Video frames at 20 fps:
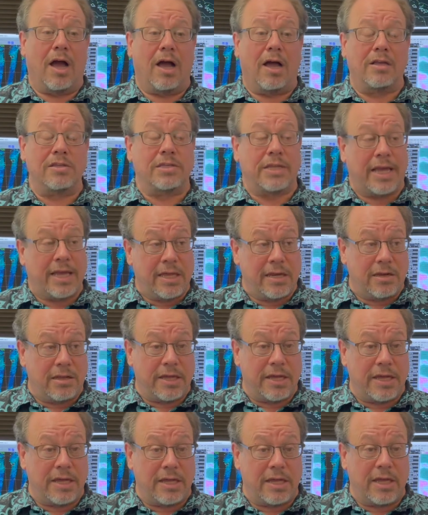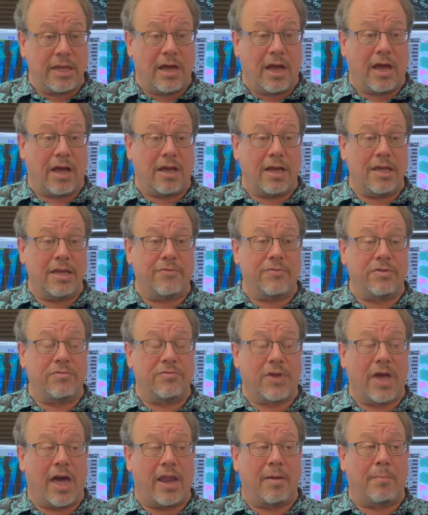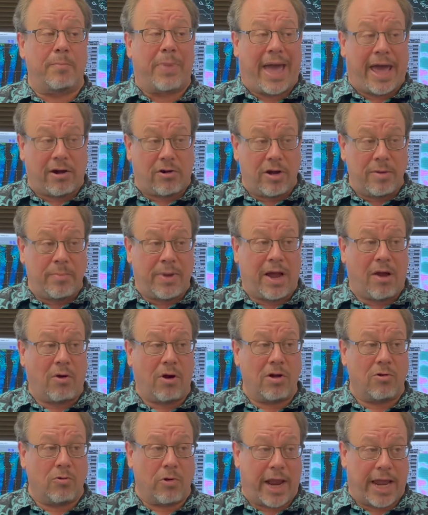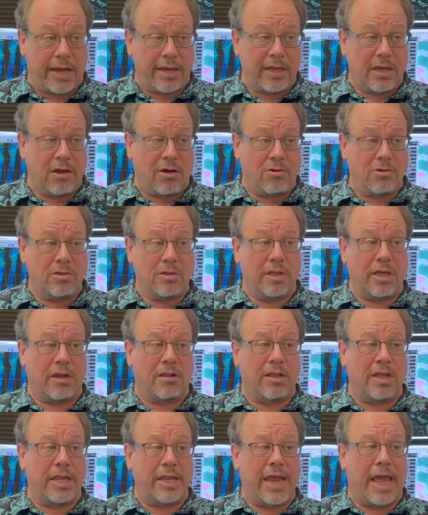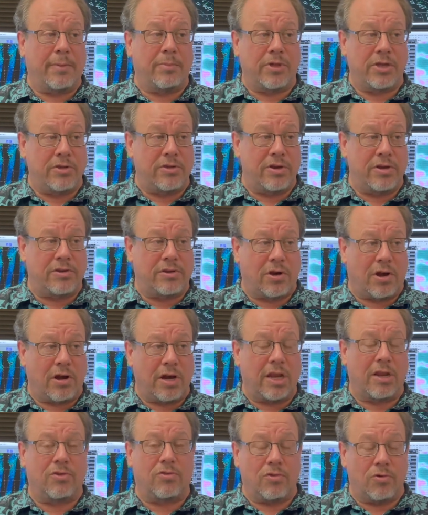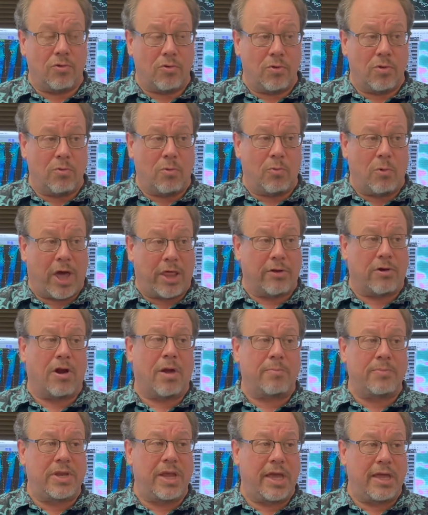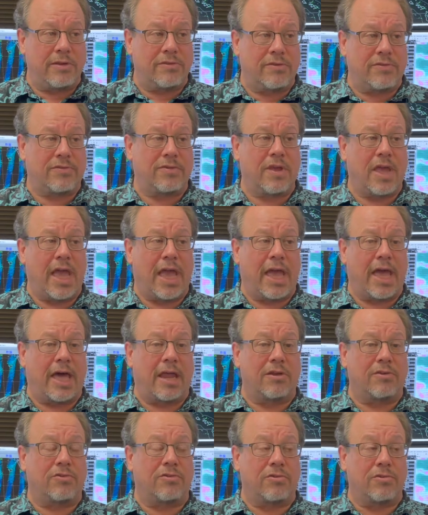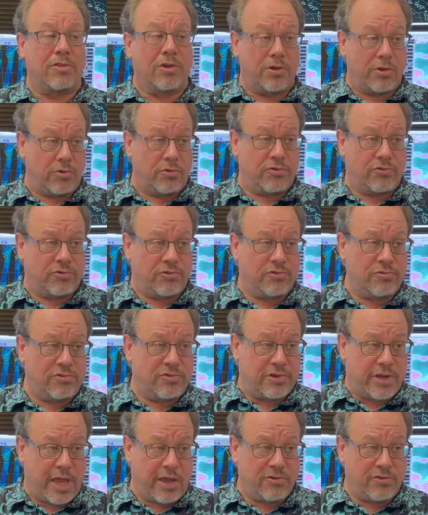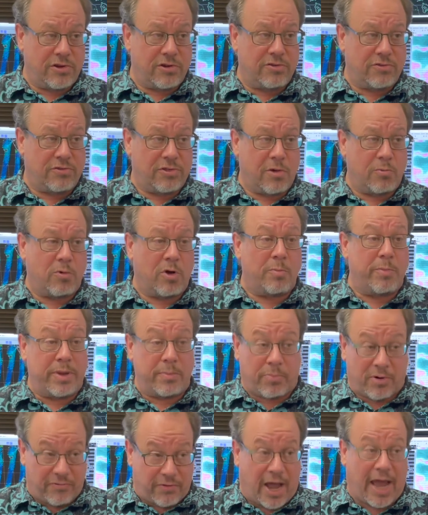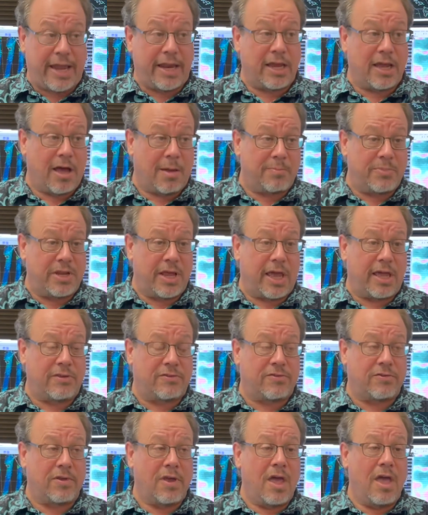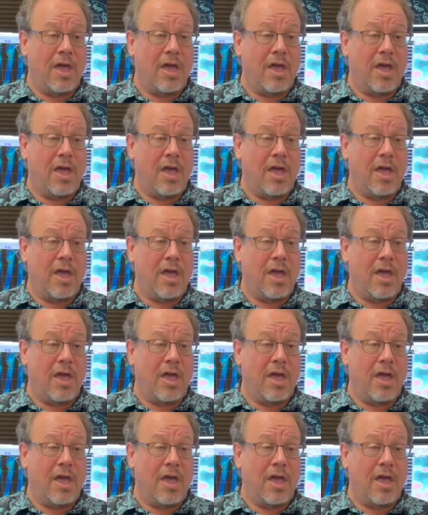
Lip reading: Secondly, if you've got a battery-powered radio, that'll enable you to turn into weather updates and to the news stations that will be providing updates.